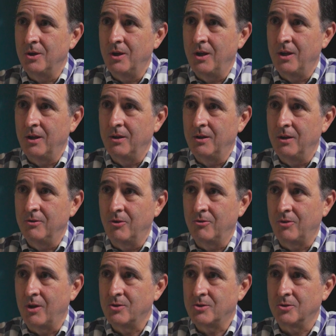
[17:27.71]
and is
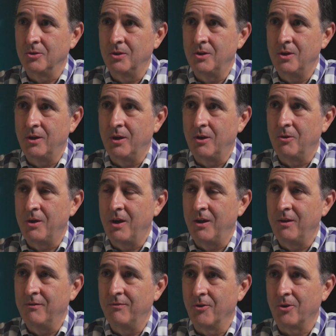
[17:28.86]
essentially,
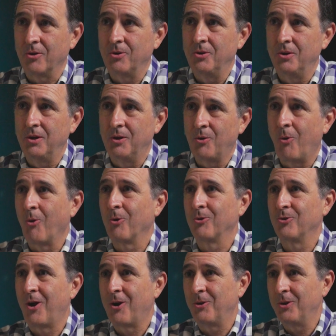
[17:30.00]
a vertically and
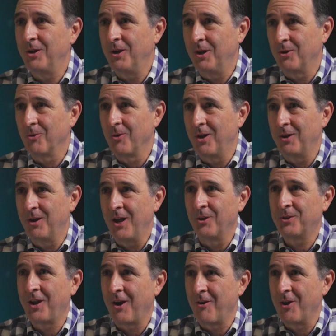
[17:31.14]
horizontally integrated
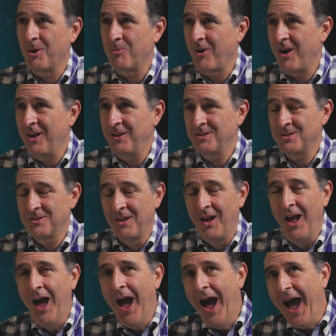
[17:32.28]
healthcare enterprise?
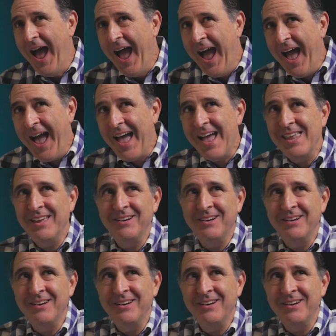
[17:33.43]
I